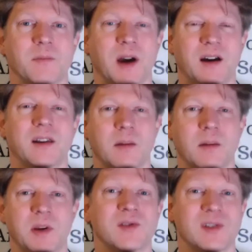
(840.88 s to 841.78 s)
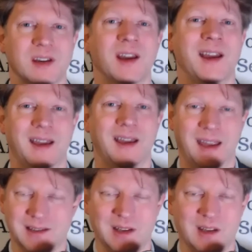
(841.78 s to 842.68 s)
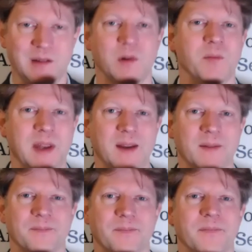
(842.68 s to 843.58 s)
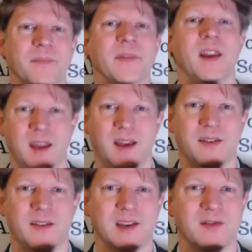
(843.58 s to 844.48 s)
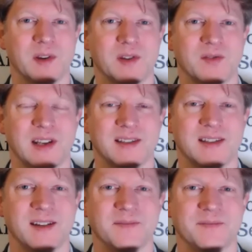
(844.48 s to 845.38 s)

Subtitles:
behind the computer is a human being. Thanks very much for listening.